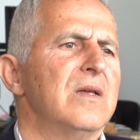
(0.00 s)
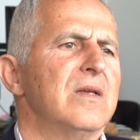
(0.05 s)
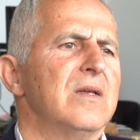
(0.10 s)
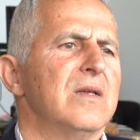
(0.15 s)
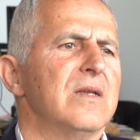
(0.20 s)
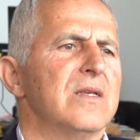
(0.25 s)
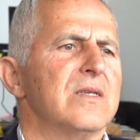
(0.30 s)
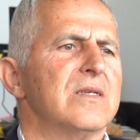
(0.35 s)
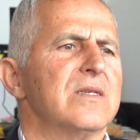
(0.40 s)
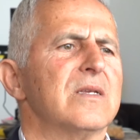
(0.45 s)

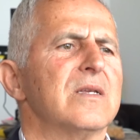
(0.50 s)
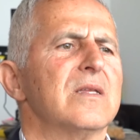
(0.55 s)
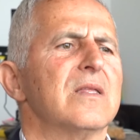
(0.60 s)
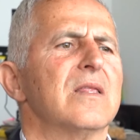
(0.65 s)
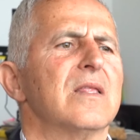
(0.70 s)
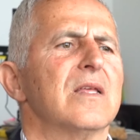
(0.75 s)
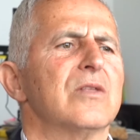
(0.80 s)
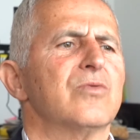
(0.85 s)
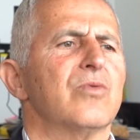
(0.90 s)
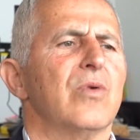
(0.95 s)
He's,
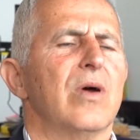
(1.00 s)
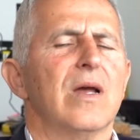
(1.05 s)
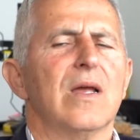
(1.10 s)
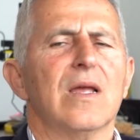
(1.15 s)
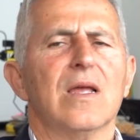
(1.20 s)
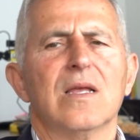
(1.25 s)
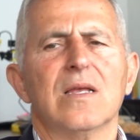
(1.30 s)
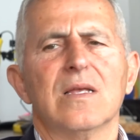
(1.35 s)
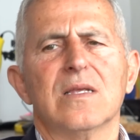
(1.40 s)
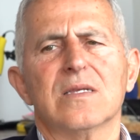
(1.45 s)
that's why
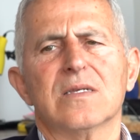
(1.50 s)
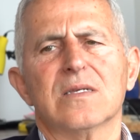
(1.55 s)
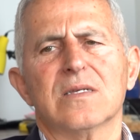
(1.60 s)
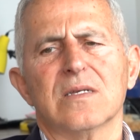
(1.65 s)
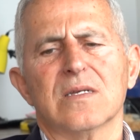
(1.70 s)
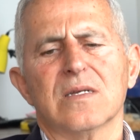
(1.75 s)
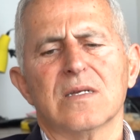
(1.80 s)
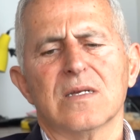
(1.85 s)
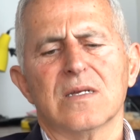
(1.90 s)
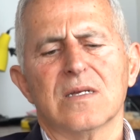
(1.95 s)
he's,
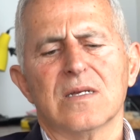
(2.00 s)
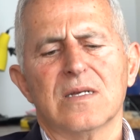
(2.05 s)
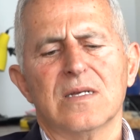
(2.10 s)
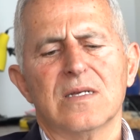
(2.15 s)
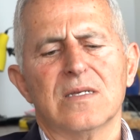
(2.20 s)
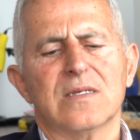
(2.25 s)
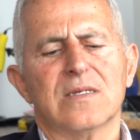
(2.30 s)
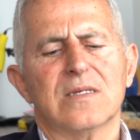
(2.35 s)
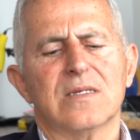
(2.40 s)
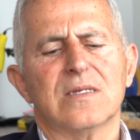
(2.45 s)
uh,
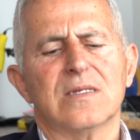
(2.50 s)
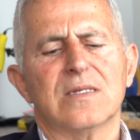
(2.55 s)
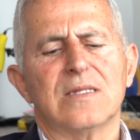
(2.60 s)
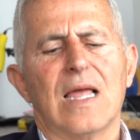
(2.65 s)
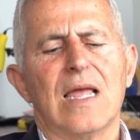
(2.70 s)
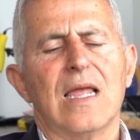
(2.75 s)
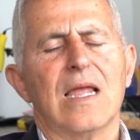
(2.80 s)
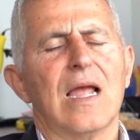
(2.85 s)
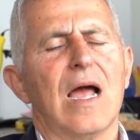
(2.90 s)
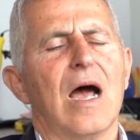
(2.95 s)
he's
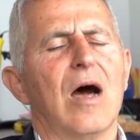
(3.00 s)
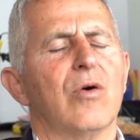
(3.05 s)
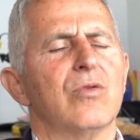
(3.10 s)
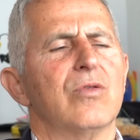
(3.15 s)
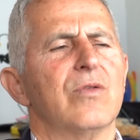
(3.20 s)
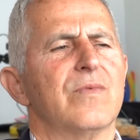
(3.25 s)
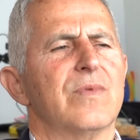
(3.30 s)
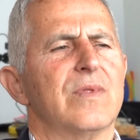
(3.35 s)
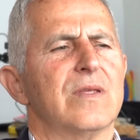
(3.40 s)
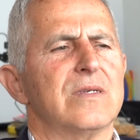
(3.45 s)
staying
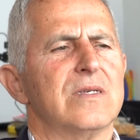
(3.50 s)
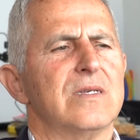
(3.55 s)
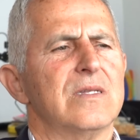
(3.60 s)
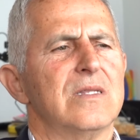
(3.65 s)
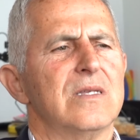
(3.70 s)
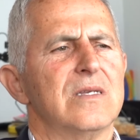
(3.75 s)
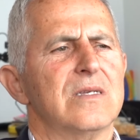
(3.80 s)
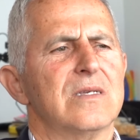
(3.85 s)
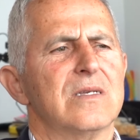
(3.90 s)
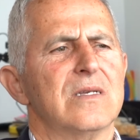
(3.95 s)
out of the
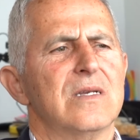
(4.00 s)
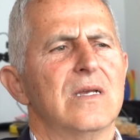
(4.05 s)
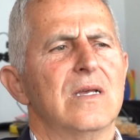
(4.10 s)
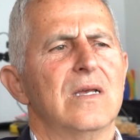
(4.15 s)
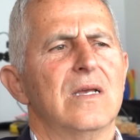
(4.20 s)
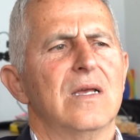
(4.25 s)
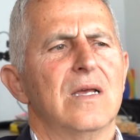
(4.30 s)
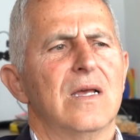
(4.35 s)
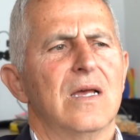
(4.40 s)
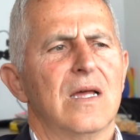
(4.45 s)
cities
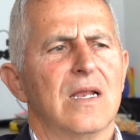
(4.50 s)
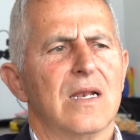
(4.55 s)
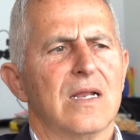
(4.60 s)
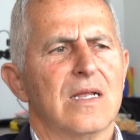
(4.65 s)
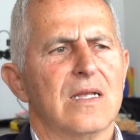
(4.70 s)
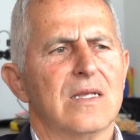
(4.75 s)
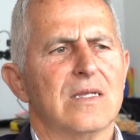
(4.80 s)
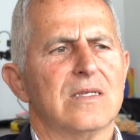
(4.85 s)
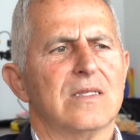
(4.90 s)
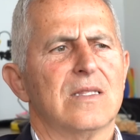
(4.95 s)
and
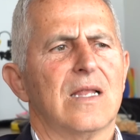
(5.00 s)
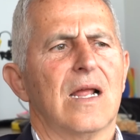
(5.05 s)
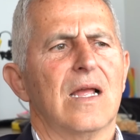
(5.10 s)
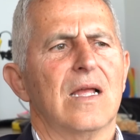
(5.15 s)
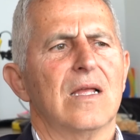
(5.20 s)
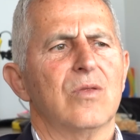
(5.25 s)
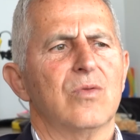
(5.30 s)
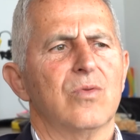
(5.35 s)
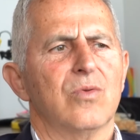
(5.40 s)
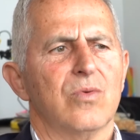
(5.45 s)
he's
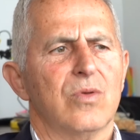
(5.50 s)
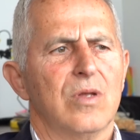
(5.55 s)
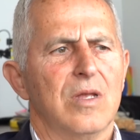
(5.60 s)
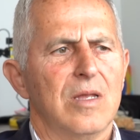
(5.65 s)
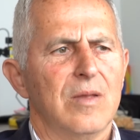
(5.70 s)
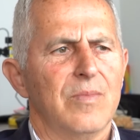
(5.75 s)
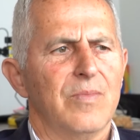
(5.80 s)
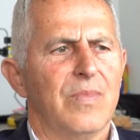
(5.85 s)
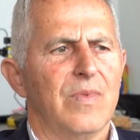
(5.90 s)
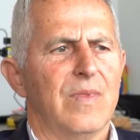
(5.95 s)
trying to
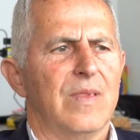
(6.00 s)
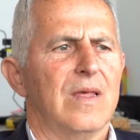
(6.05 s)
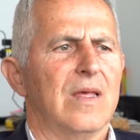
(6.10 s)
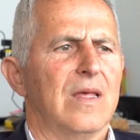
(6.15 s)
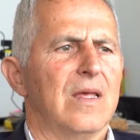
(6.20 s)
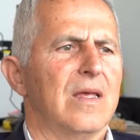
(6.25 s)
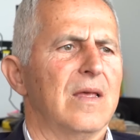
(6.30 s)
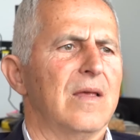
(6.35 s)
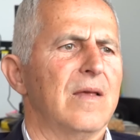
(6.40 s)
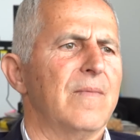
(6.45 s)
keep
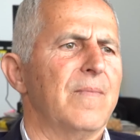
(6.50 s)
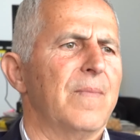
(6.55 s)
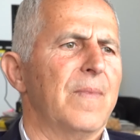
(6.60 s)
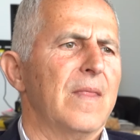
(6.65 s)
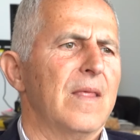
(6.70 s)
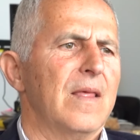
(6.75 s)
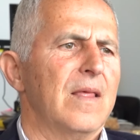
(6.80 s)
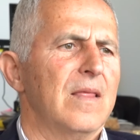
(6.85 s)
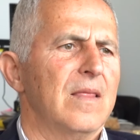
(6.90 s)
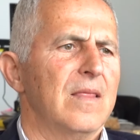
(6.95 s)
the,
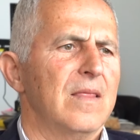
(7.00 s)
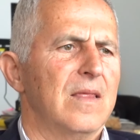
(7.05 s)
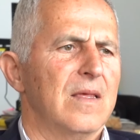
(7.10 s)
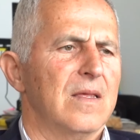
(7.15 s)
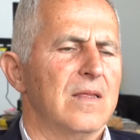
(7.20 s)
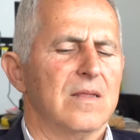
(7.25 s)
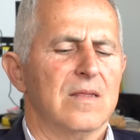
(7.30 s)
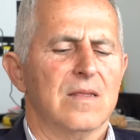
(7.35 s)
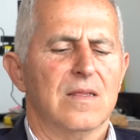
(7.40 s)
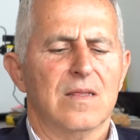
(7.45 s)

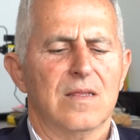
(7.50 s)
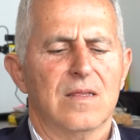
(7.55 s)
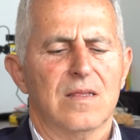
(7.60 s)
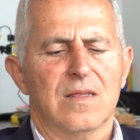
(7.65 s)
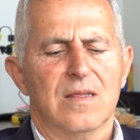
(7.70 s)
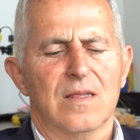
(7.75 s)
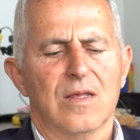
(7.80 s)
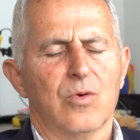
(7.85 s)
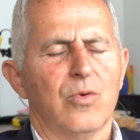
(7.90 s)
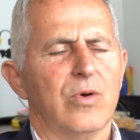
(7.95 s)
the,
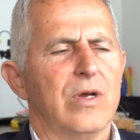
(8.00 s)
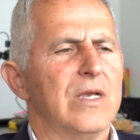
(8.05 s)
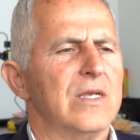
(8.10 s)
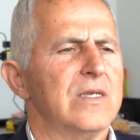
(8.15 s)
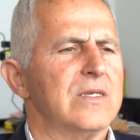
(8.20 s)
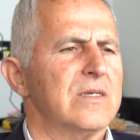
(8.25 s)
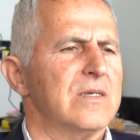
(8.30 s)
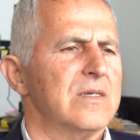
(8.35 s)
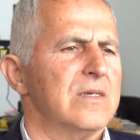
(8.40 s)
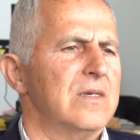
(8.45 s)
the
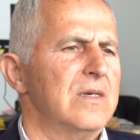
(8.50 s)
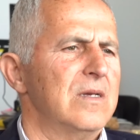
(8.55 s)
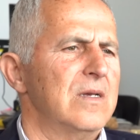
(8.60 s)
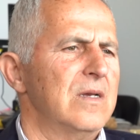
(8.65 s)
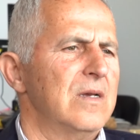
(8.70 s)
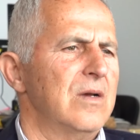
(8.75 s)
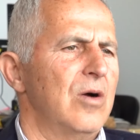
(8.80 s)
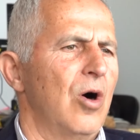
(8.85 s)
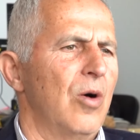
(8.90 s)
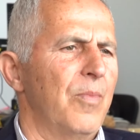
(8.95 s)
ways
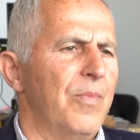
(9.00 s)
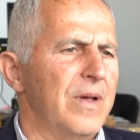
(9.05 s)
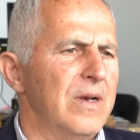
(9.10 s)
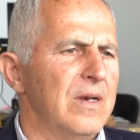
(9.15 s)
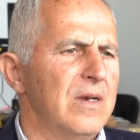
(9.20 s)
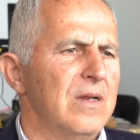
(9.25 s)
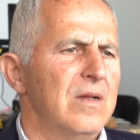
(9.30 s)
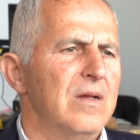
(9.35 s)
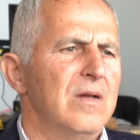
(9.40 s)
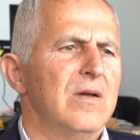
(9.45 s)
open
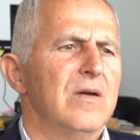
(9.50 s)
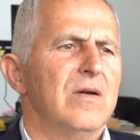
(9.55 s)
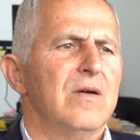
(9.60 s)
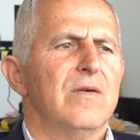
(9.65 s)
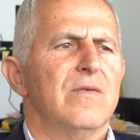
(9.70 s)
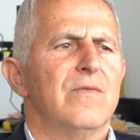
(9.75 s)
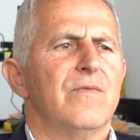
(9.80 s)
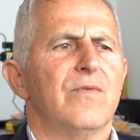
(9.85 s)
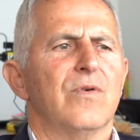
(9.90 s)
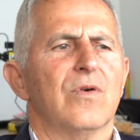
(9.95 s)

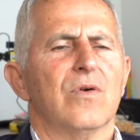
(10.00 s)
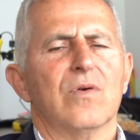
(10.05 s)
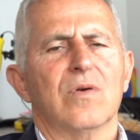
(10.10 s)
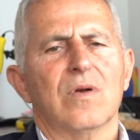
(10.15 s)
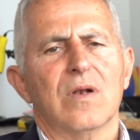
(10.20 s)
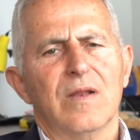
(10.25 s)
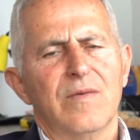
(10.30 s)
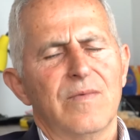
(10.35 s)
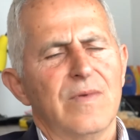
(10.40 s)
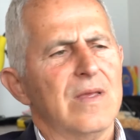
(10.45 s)
for
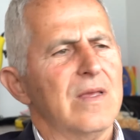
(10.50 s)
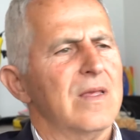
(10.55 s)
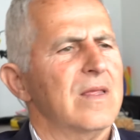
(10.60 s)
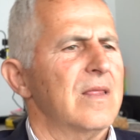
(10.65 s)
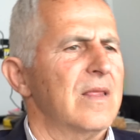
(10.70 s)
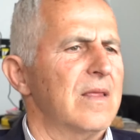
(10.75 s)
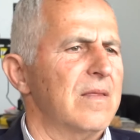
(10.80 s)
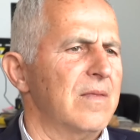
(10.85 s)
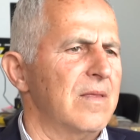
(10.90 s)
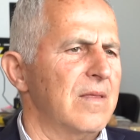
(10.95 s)

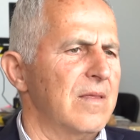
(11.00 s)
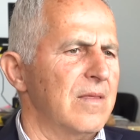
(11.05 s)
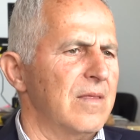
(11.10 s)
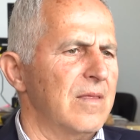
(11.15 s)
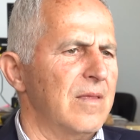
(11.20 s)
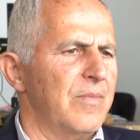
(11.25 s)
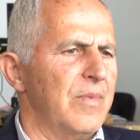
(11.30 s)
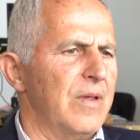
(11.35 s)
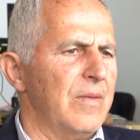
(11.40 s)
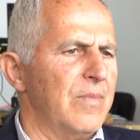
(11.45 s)
living
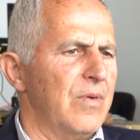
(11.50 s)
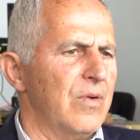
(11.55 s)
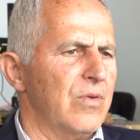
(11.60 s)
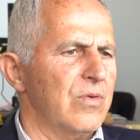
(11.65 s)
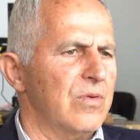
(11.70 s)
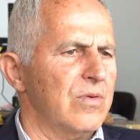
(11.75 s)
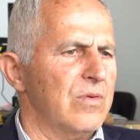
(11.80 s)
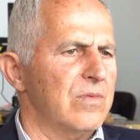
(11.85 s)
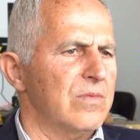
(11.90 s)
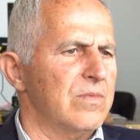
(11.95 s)
with the people
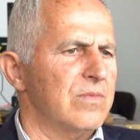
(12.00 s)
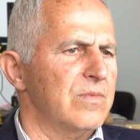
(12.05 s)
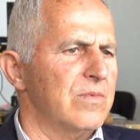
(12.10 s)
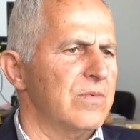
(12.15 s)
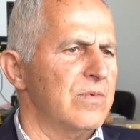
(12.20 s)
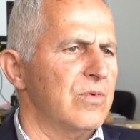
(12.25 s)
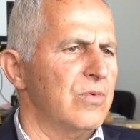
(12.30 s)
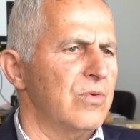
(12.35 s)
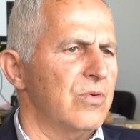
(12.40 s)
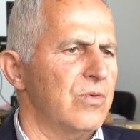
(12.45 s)
who,
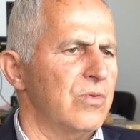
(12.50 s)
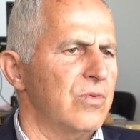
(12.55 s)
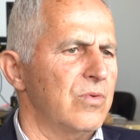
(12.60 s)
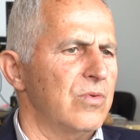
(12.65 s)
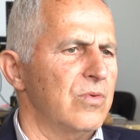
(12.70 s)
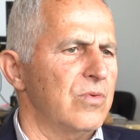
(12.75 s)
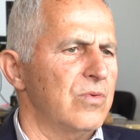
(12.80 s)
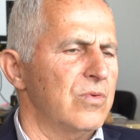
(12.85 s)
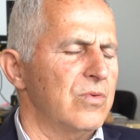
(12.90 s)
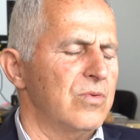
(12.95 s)
who,
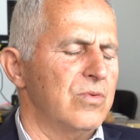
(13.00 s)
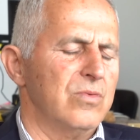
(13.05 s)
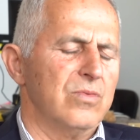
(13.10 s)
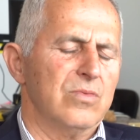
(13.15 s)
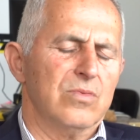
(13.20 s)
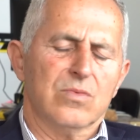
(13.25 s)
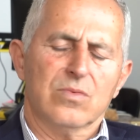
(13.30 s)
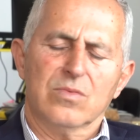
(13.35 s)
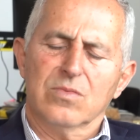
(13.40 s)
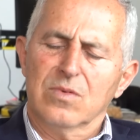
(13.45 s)

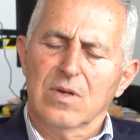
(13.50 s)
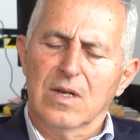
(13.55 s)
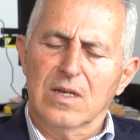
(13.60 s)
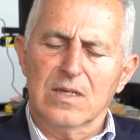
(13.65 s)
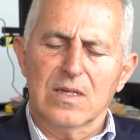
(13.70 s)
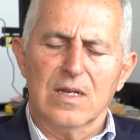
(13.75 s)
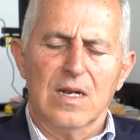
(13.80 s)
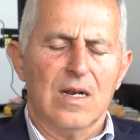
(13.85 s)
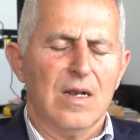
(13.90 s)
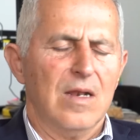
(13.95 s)
who
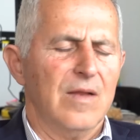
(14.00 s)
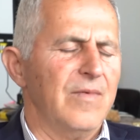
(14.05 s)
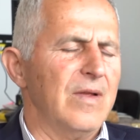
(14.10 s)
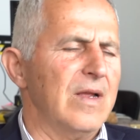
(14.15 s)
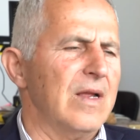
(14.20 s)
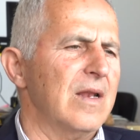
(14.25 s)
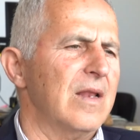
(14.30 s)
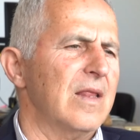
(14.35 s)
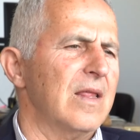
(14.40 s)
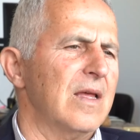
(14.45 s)
are
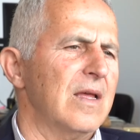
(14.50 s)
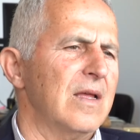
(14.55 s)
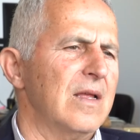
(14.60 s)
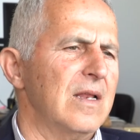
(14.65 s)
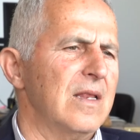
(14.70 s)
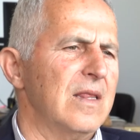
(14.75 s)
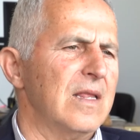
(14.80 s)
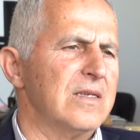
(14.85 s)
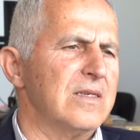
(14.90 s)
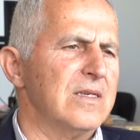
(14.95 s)
living in the,
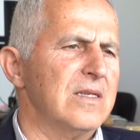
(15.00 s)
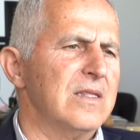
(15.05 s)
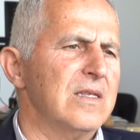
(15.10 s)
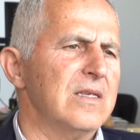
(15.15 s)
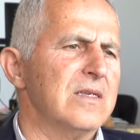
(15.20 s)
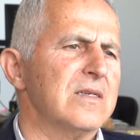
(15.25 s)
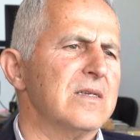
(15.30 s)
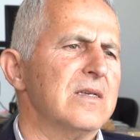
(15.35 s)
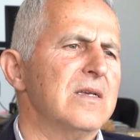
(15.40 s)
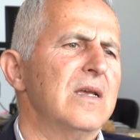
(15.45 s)
in the
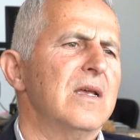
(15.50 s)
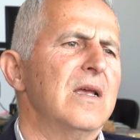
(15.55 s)
cities